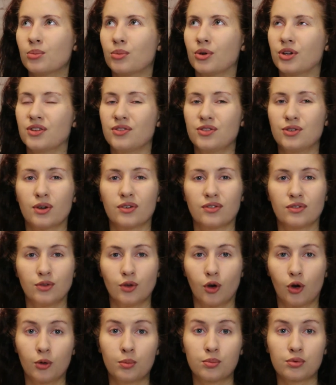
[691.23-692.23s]
But if you have
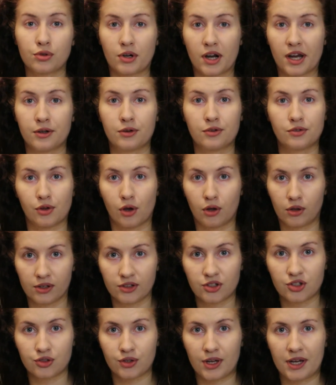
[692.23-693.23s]
no prior
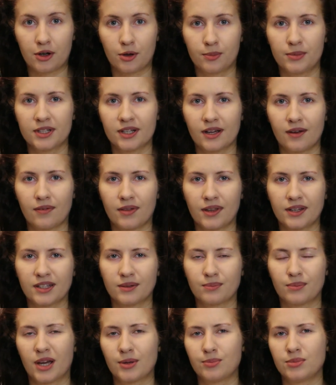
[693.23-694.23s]
knowledge to Arabic, I think
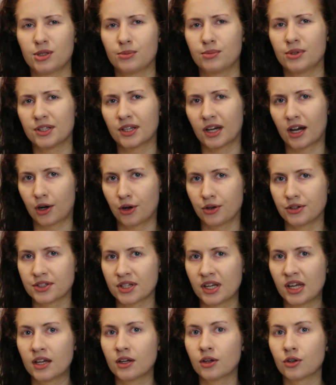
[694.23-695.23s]
it might be a bit hard
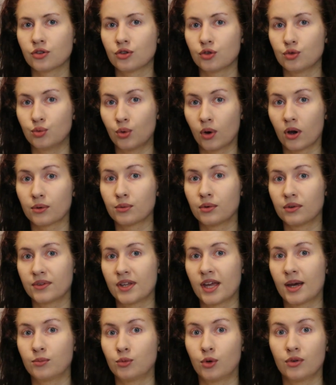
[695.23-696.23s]
to work
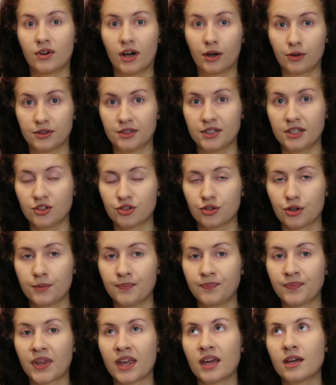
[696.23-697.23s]
with them without a teacher.